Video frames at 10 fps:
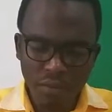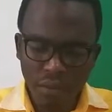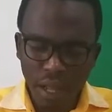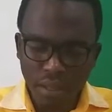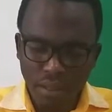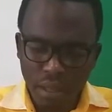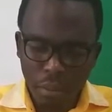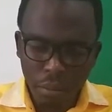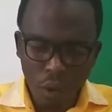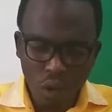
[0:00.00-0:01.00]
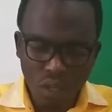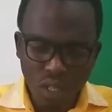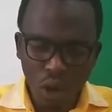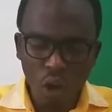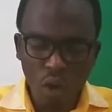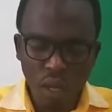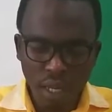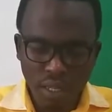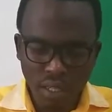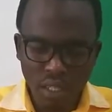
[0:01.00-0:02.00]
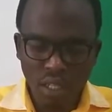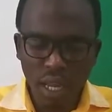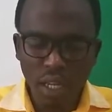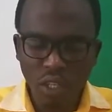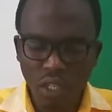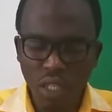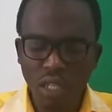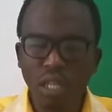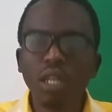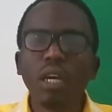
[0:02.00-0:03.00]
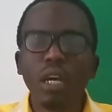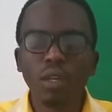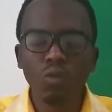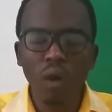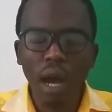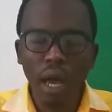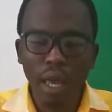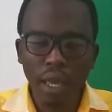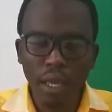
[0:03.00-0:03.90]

felt the most or least challenging and why?